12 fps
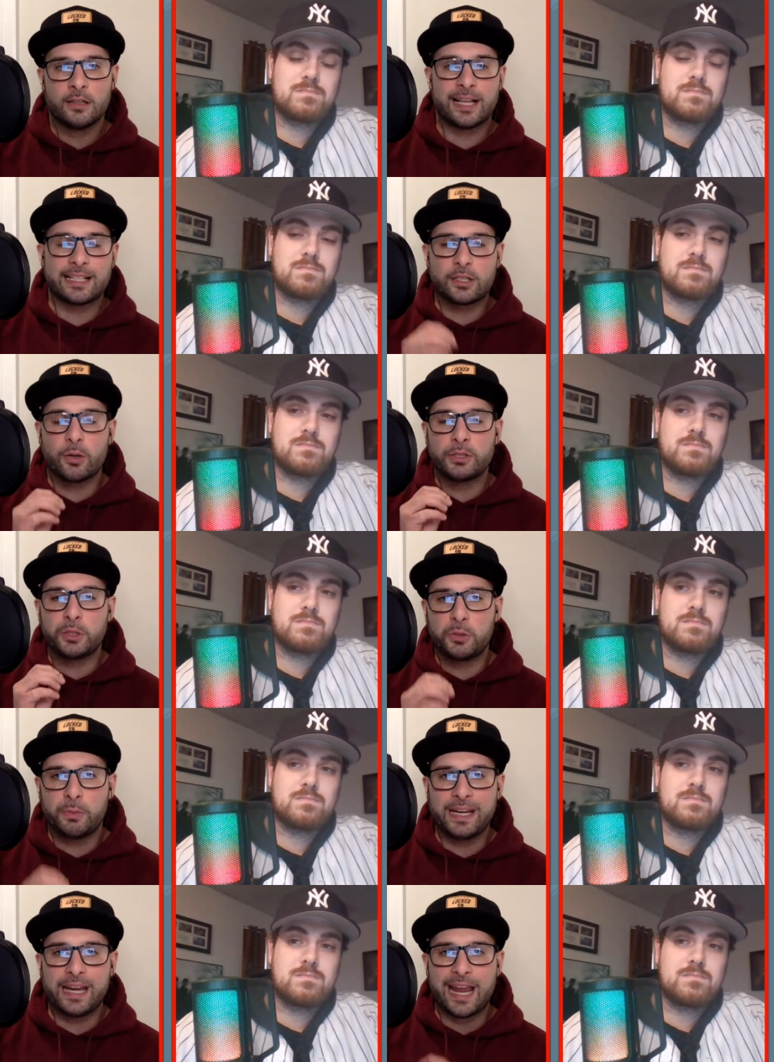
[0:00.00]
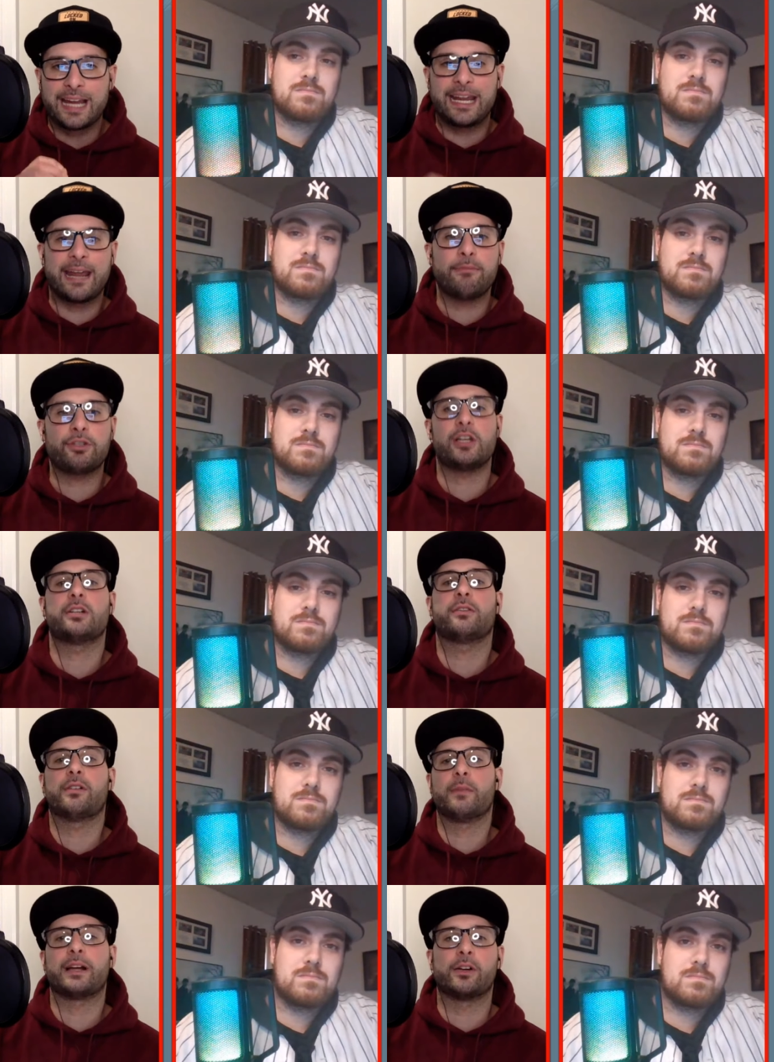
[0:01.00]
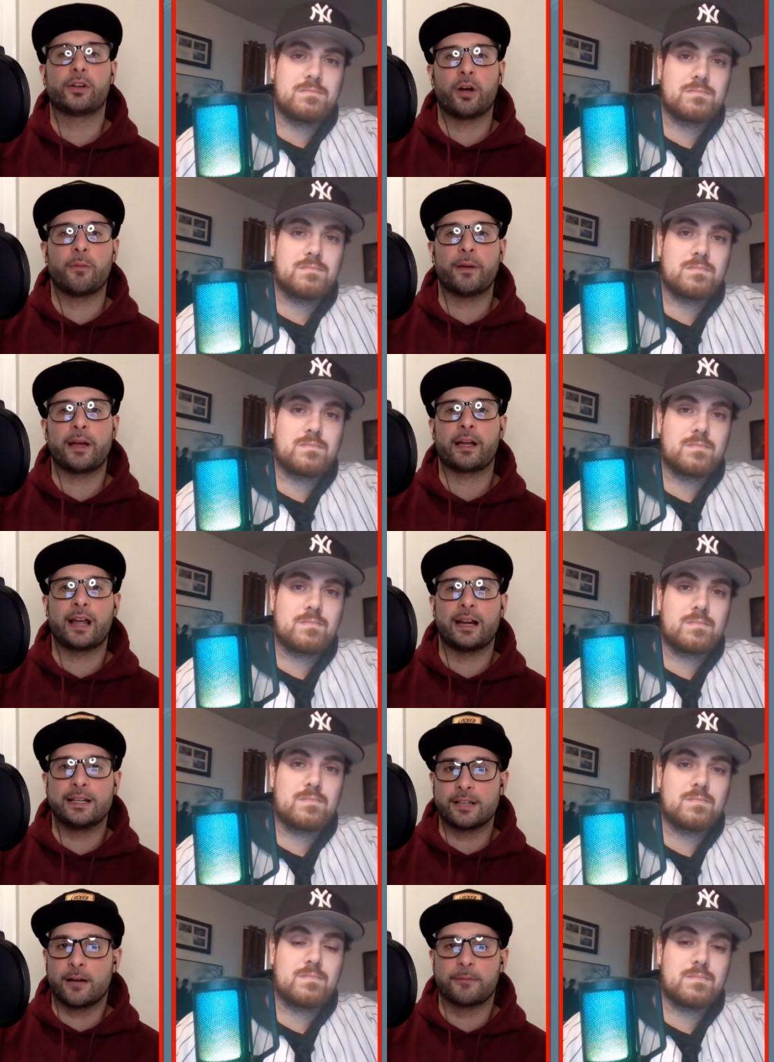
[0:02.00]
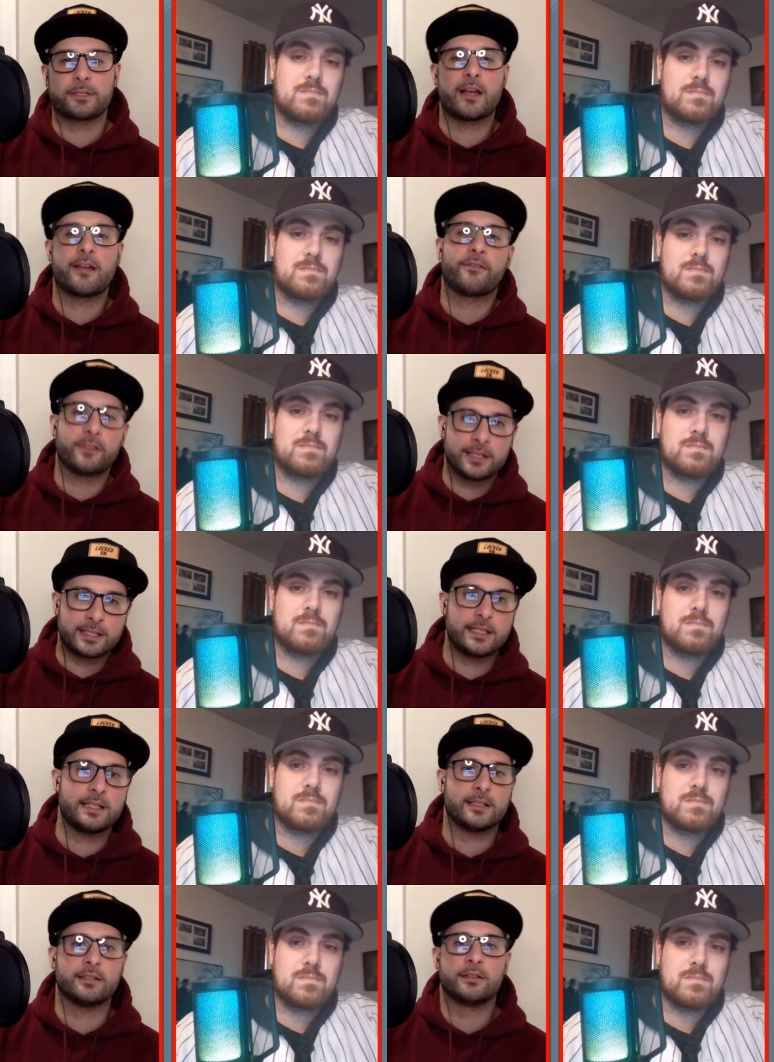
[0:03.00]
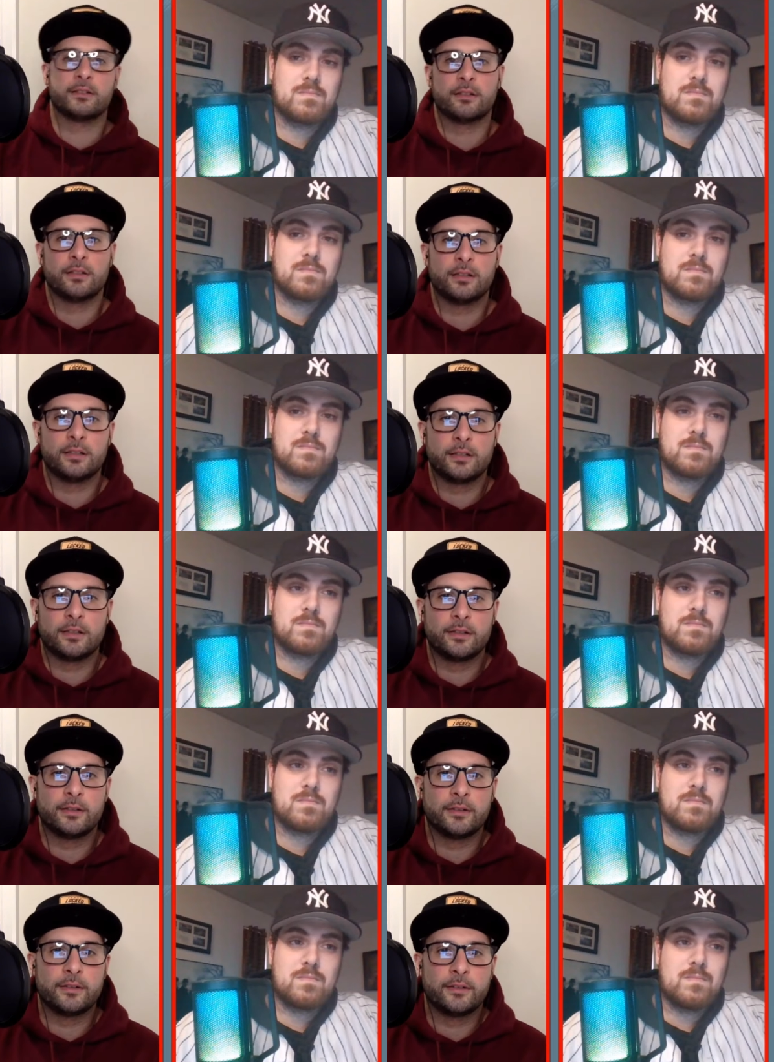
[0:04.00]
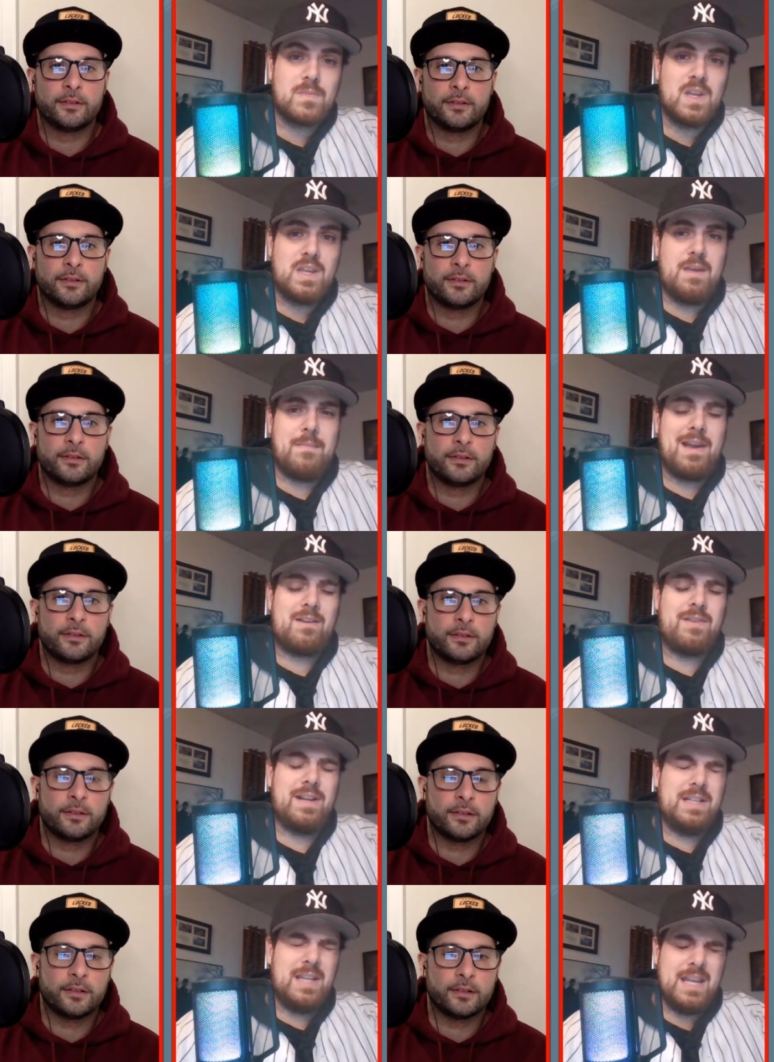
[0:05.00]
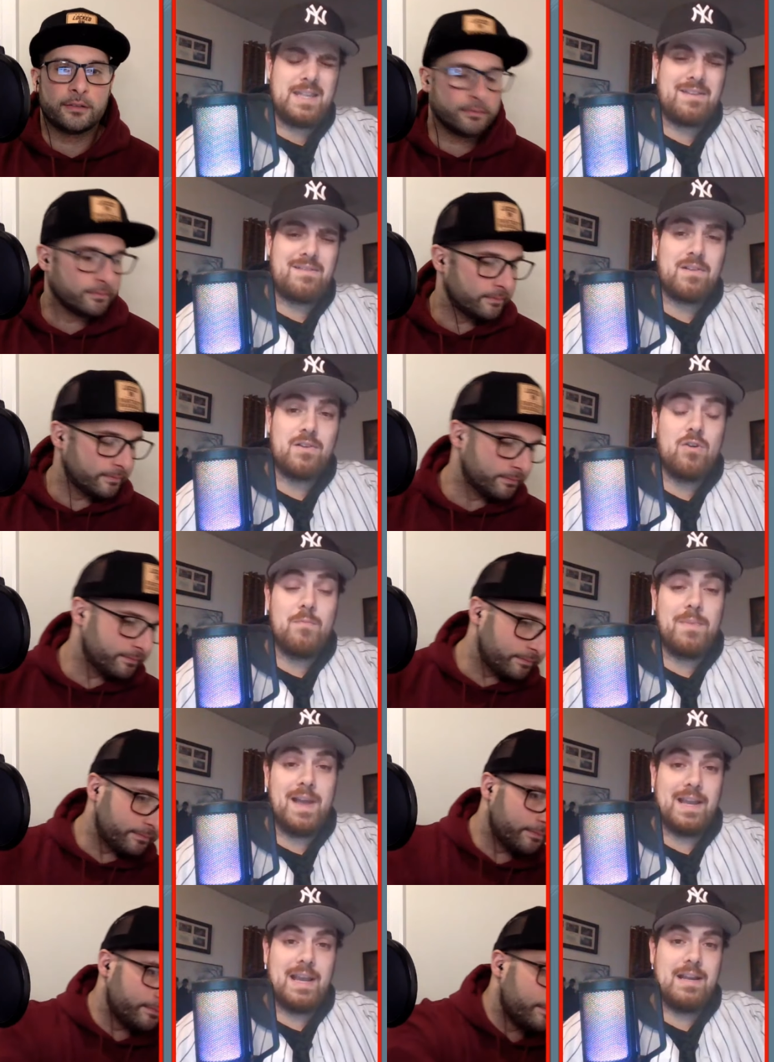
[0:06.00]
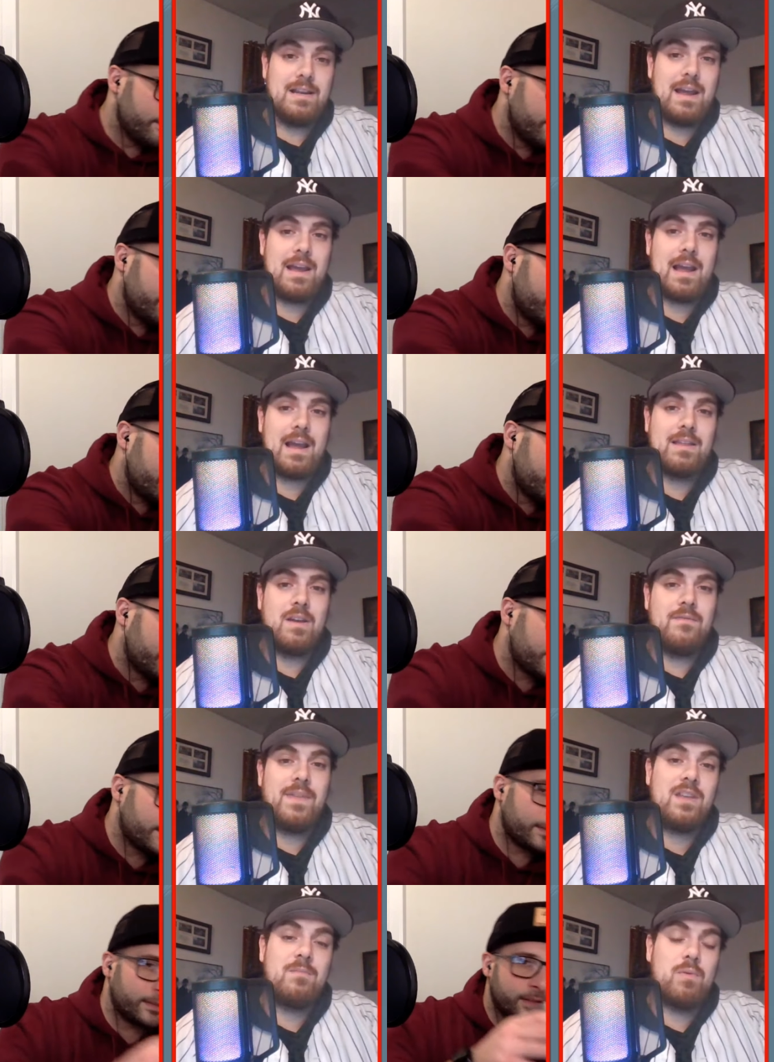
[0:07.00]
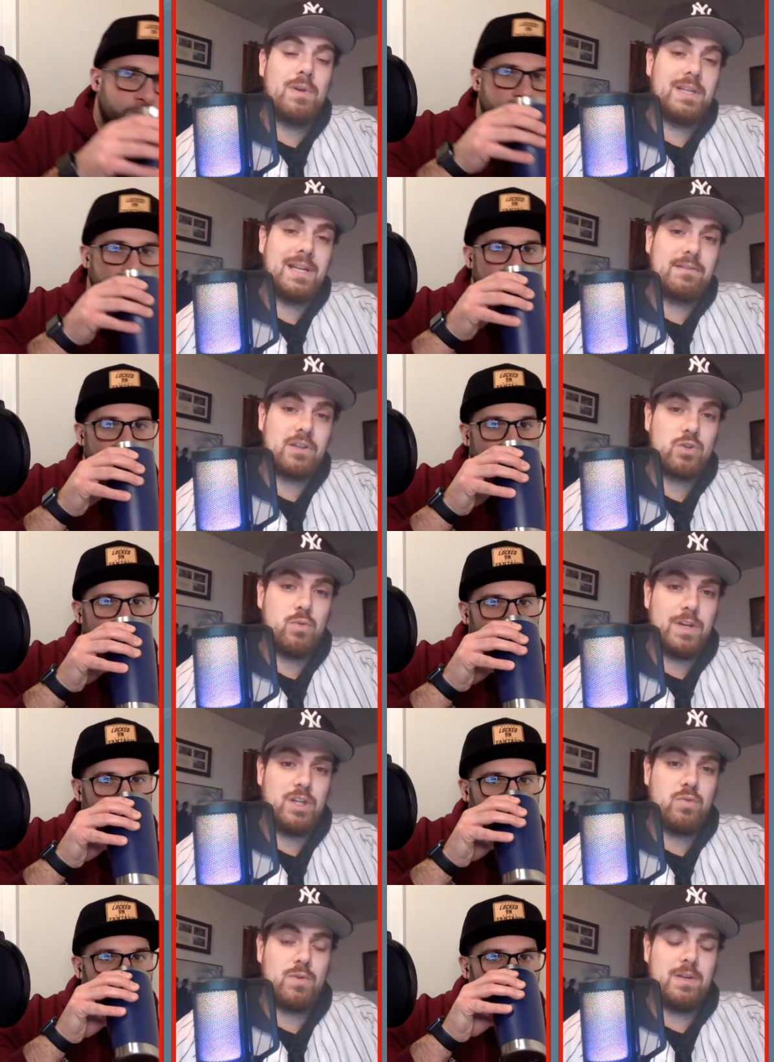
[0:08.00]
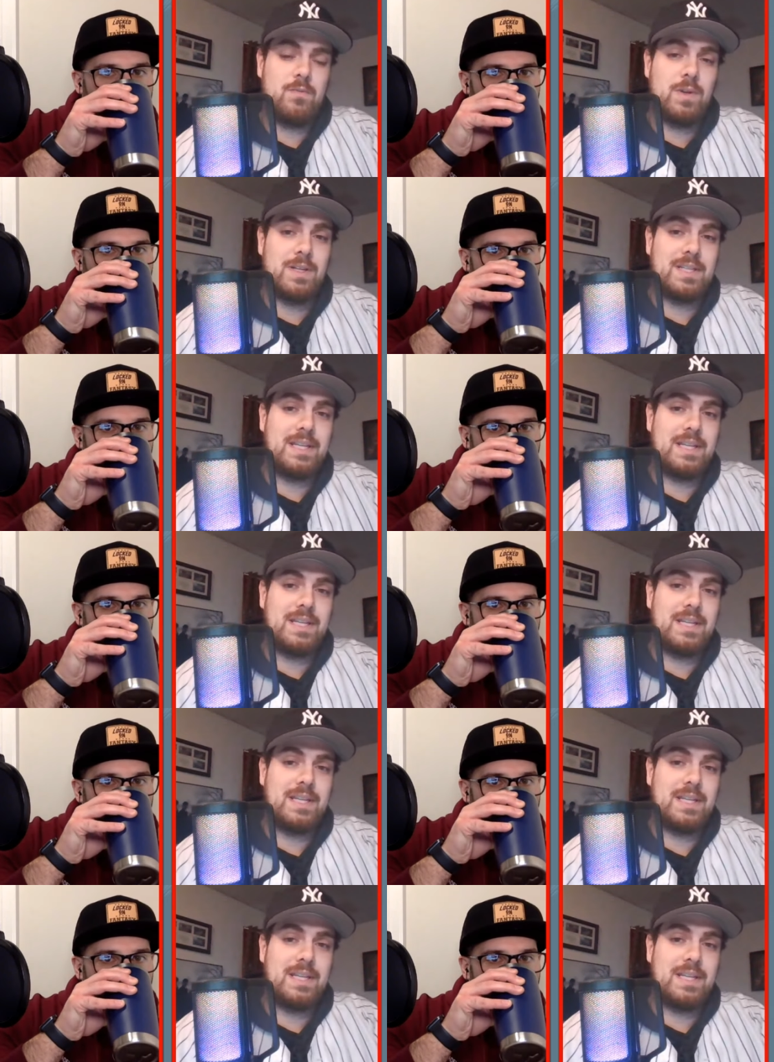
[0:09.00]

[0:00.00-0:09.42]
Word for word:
Speaker 1: That's going to be a game changer for Michael Kopech and his upside for this season.
Speaker 2: Yeah, Matt, great take there on Kopech. And I, I love that you pointed out the 2021